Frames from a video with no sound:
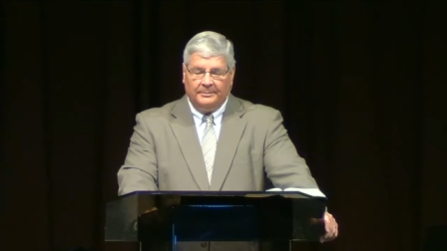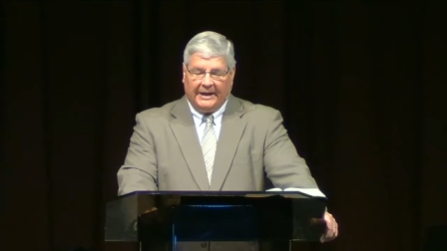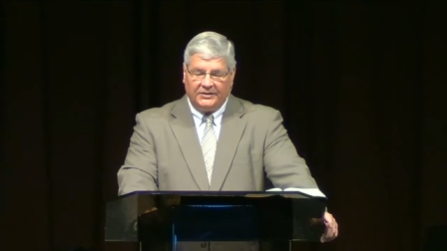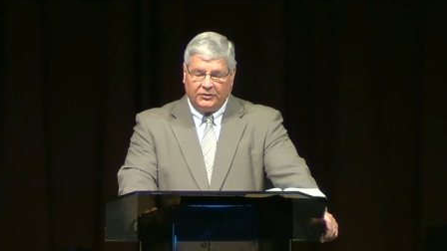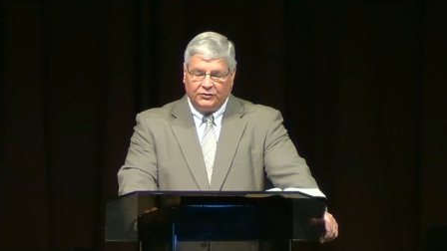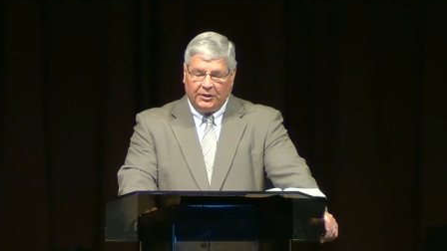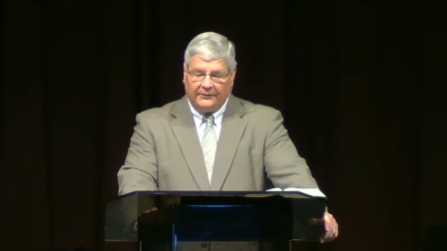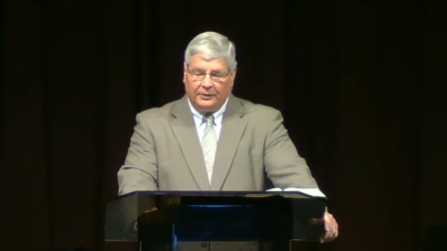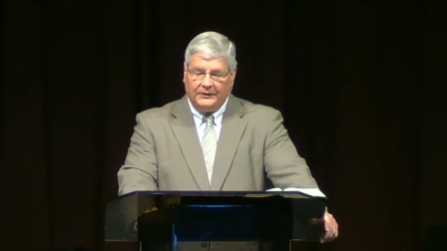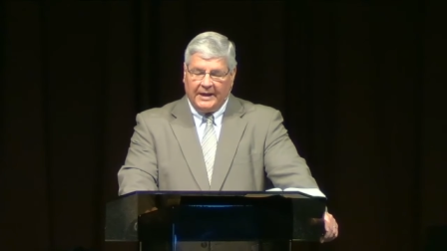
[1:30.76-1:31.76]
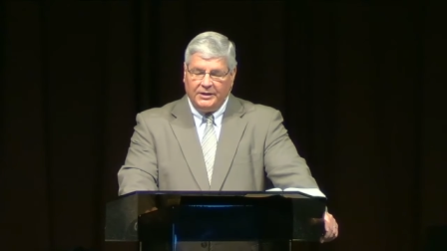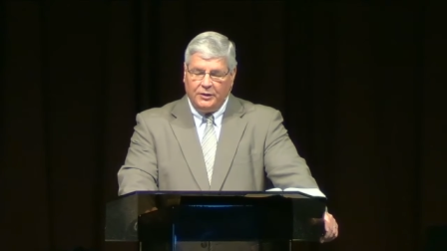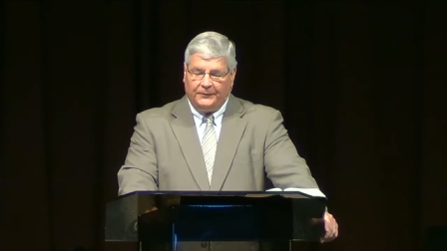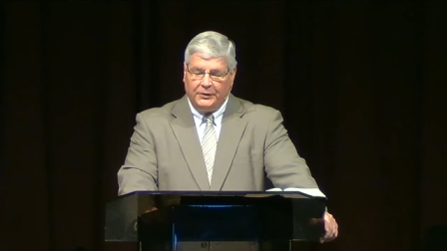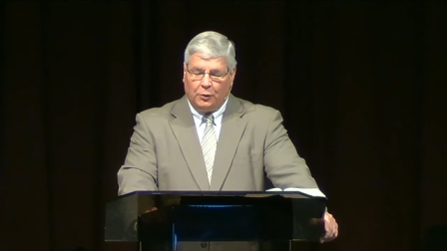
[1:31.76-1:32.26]
Pastor Trevor,
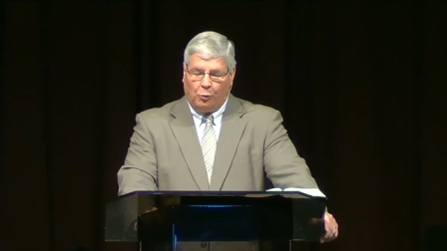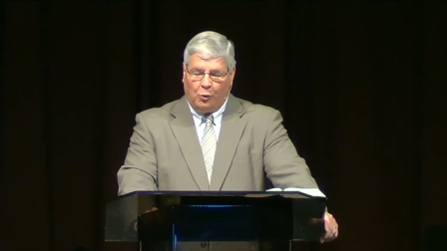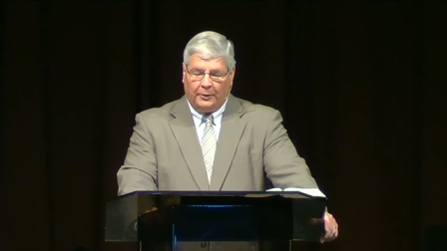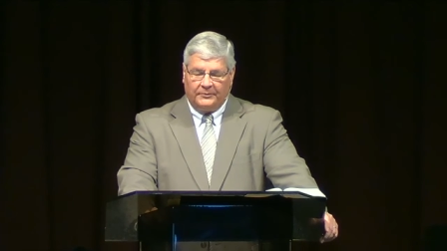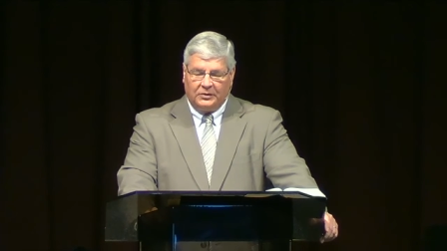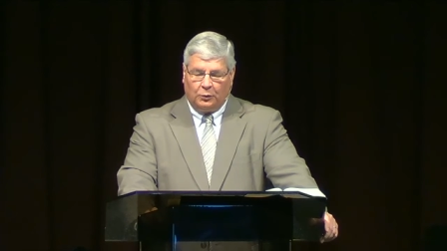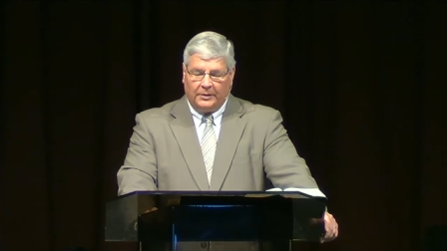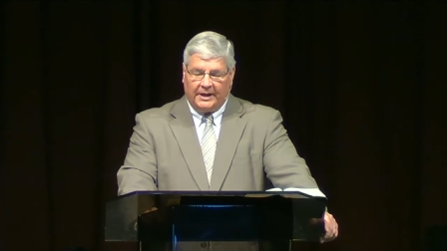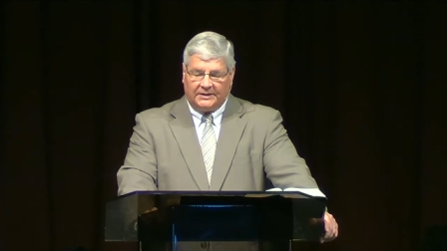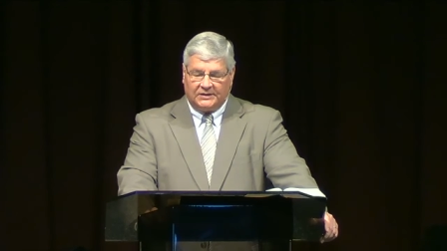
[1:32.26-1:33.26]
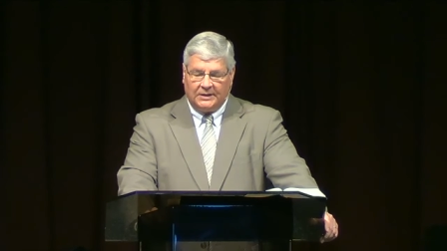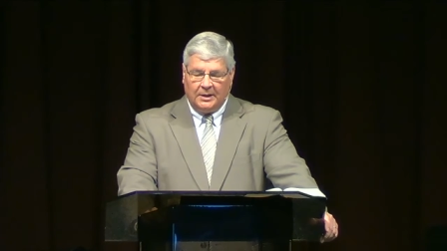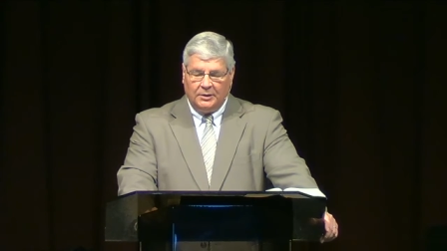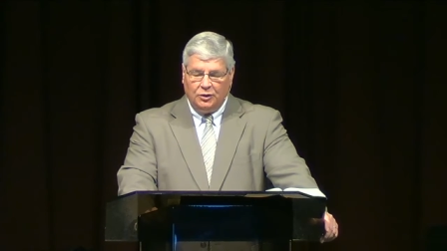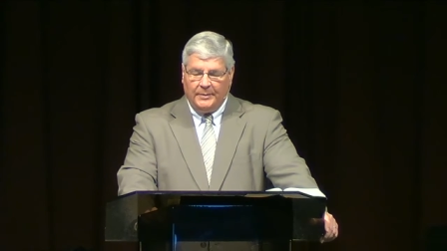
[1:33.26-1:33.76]
thank you for your warmth toward us.
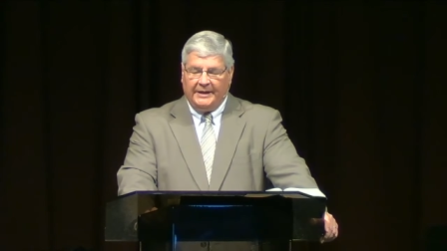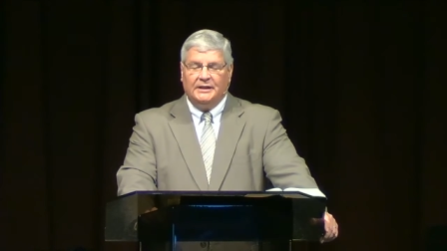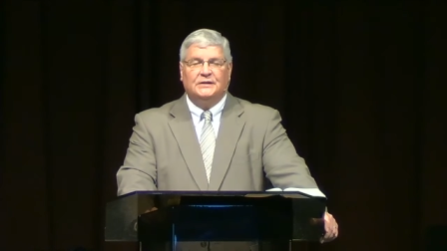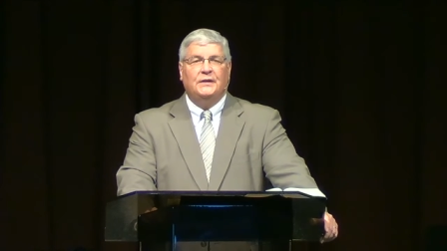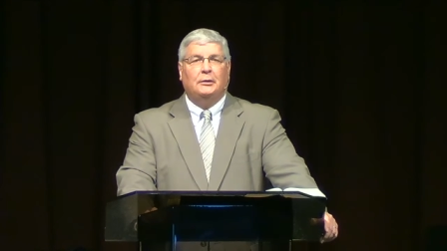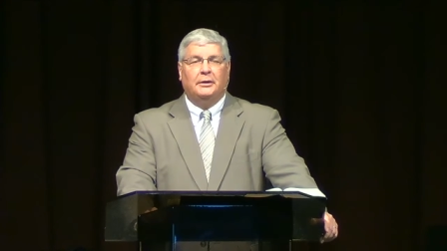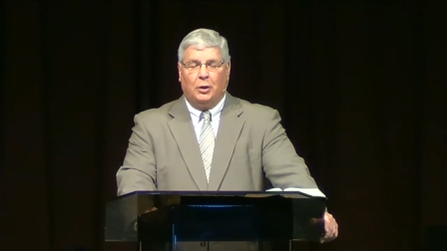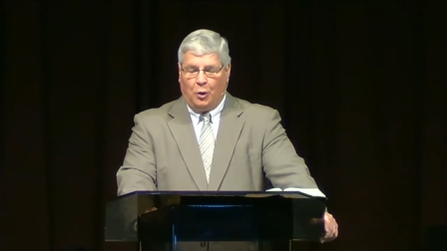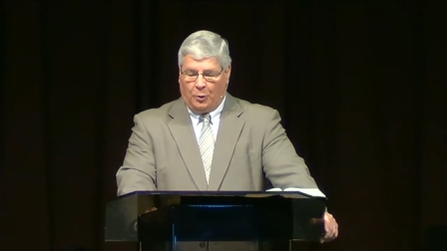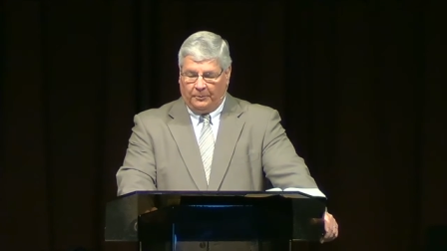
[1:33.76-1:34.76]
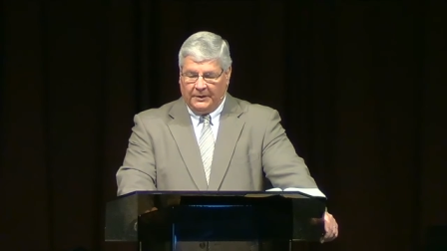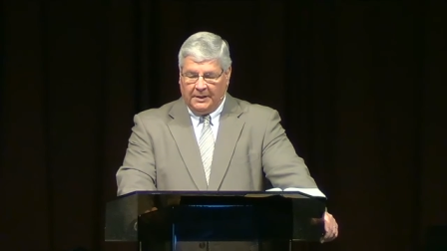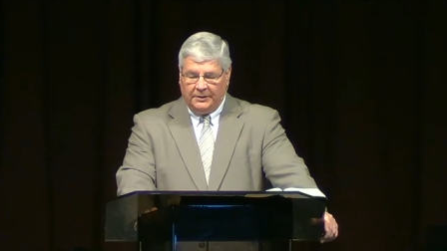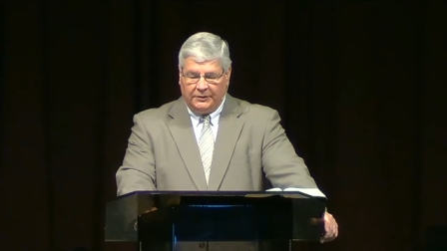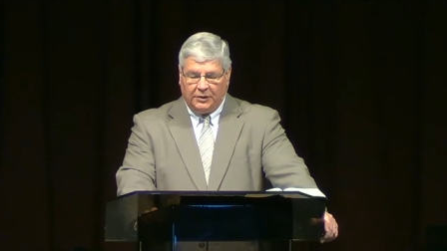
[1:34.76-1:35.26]
You made us feel at home.
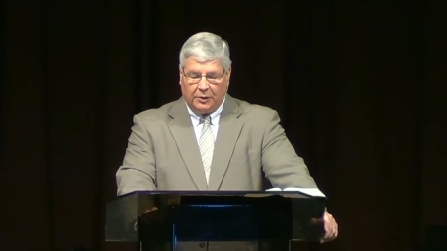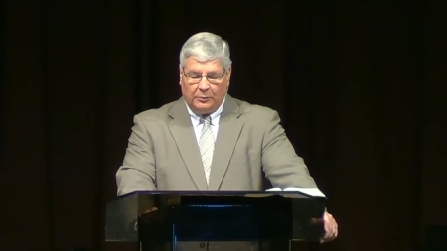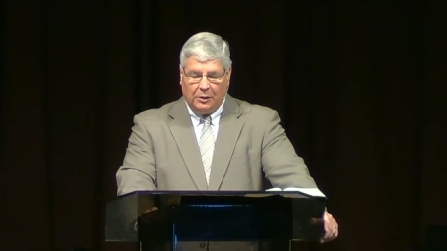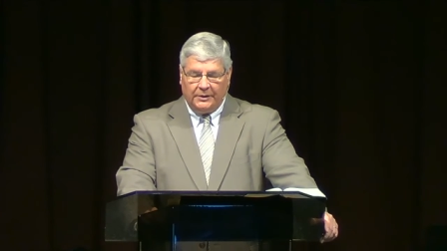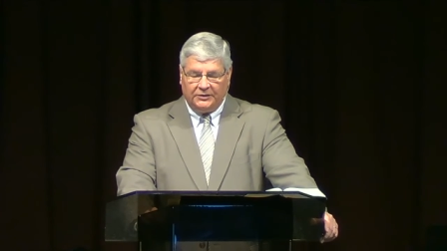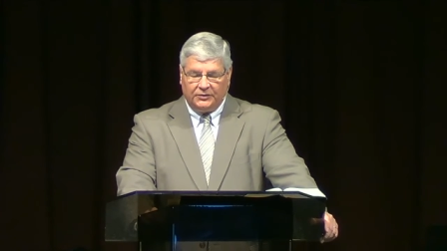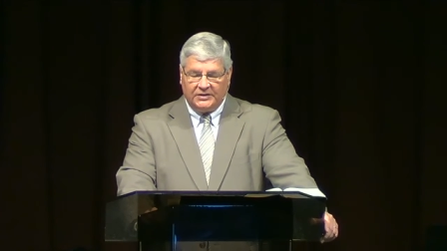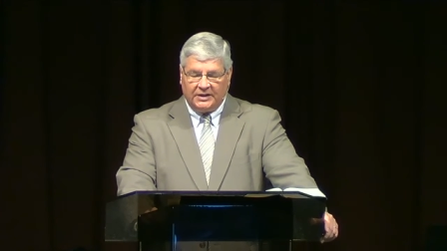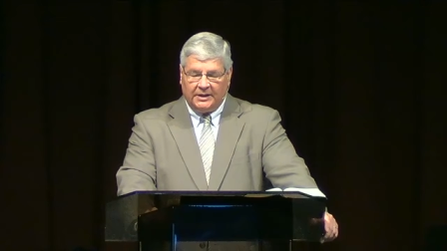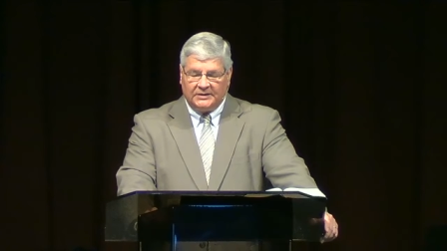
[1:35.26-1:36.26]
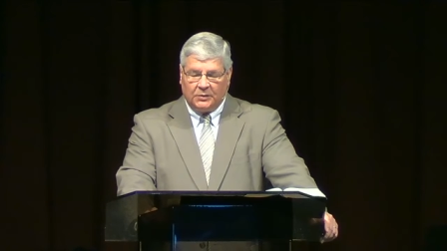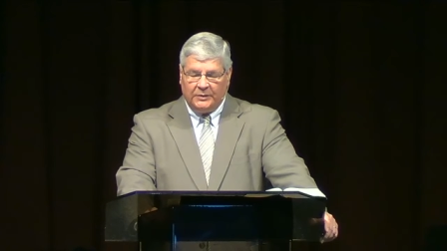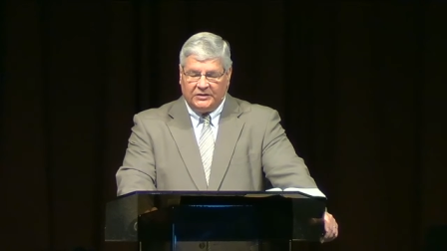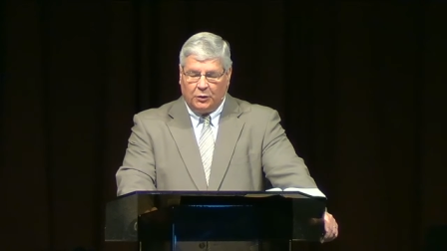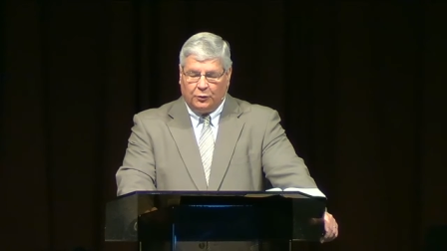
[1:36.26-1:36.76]
You took a real interest in us, and
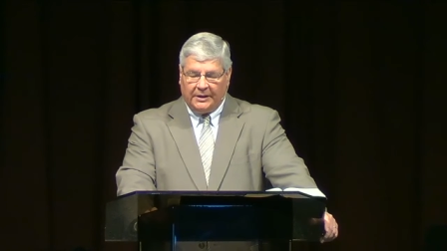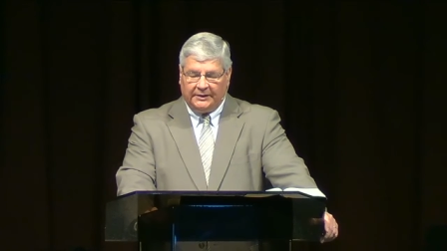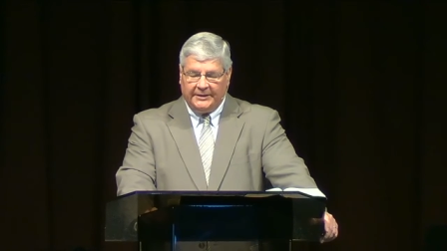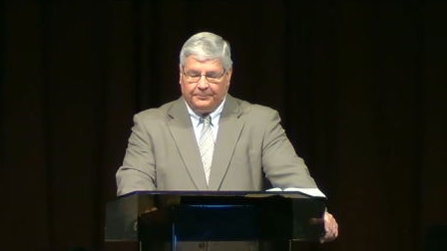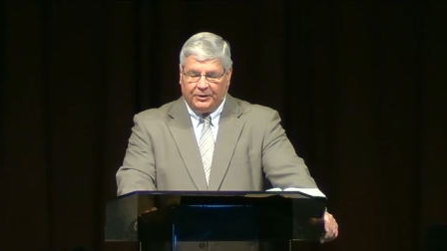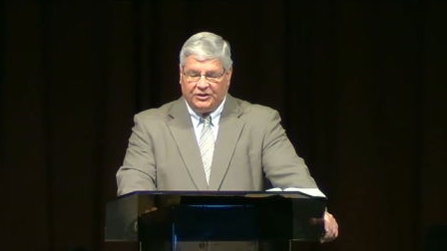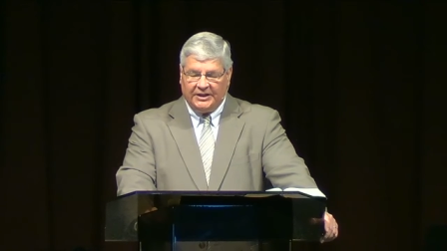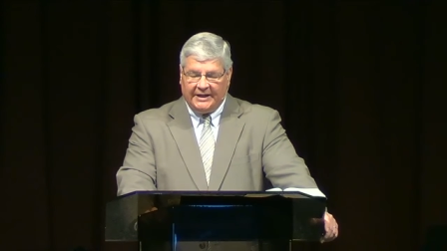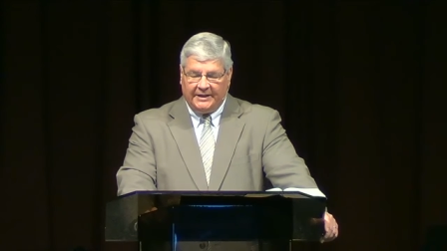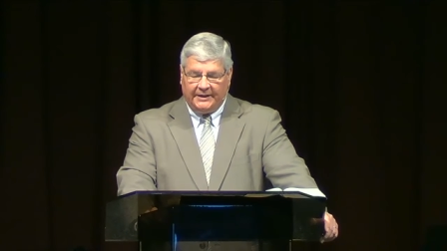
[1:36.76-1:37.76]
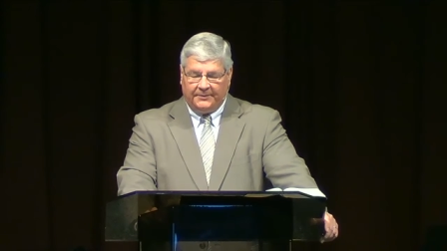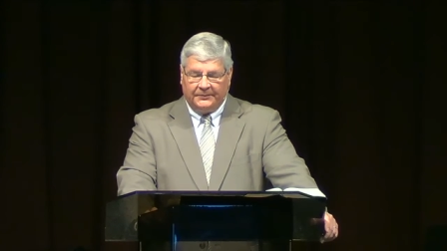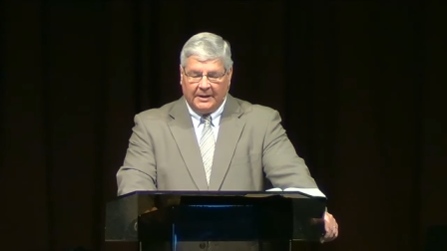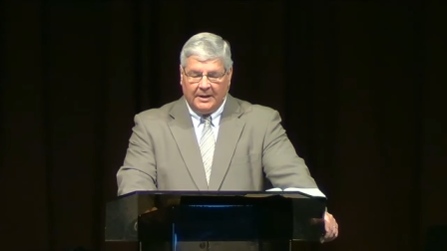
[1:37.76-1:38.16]
we so greatly appreciated it.